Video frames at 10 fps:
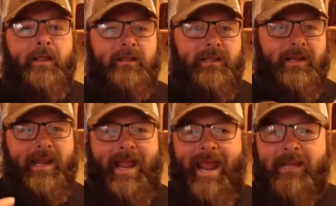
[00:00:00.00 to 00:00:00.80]
get it
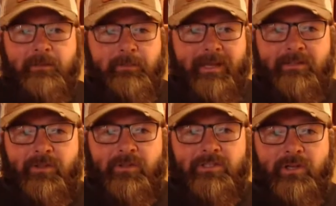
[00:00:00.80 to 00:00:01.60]
acclimated to
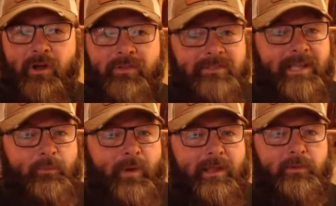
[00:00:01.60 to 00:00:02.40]
the cigar the same
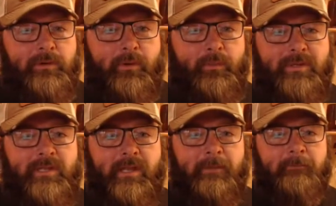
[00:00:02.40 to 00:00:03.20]
way you would do a
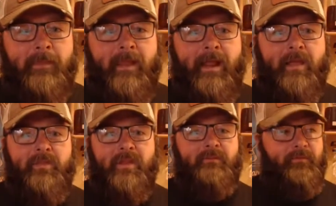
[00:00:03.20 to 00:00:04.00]
whiskey, and
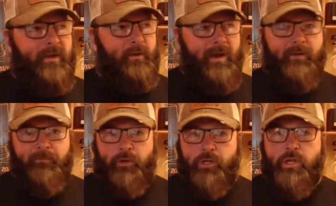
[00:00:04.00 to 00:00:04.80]
then figure out for
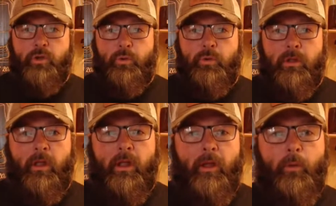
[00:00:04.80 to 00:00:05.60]
you
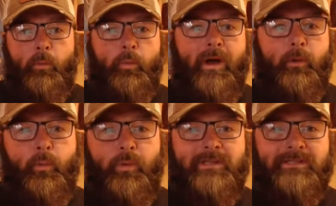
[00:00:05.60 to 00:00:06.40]
what
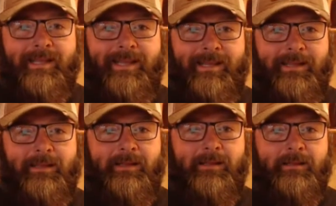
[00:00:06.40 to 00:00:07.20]
whiskey
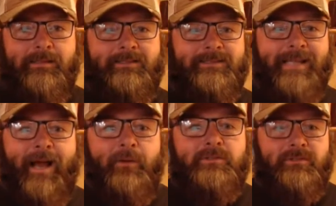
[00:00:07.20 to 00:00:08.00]

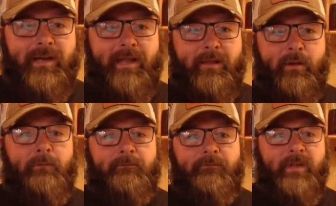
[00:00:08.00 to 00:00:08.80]
sounds like or
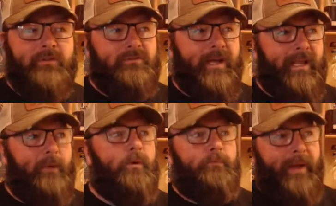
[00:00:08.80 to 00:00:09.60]
feels like it
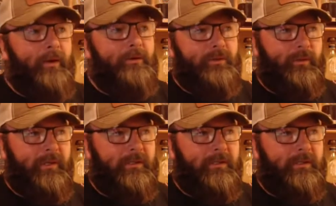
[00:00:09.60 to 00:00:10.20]
would pair to it